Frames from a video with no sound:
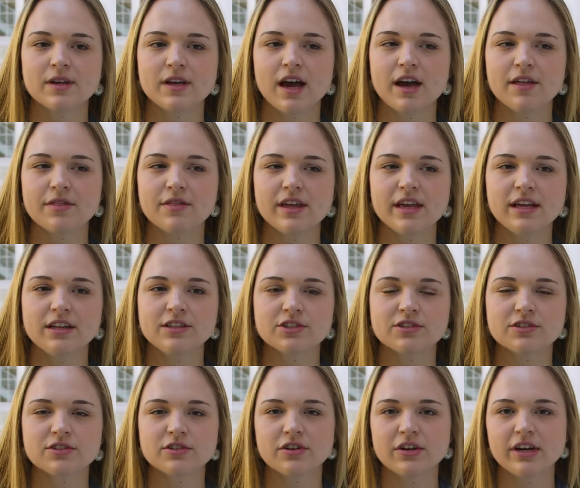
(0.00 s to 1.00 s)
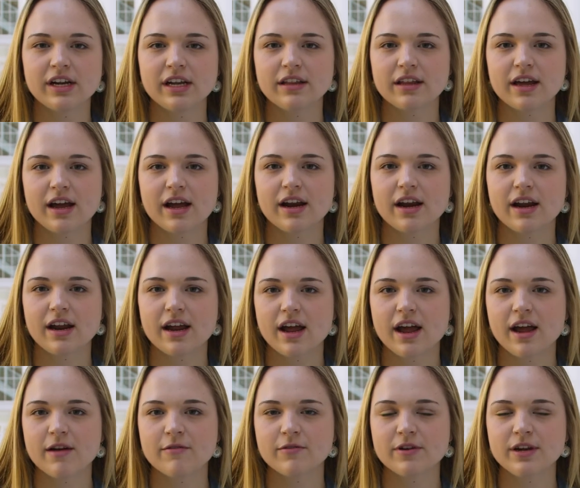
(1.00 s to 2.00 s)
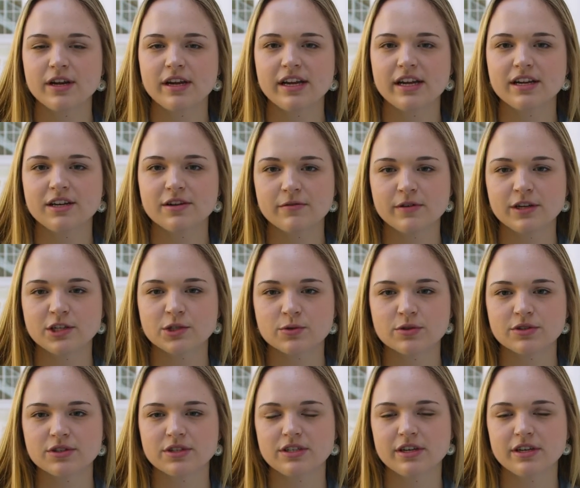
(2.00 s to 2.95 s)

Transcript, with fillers: I think just learning that every individual is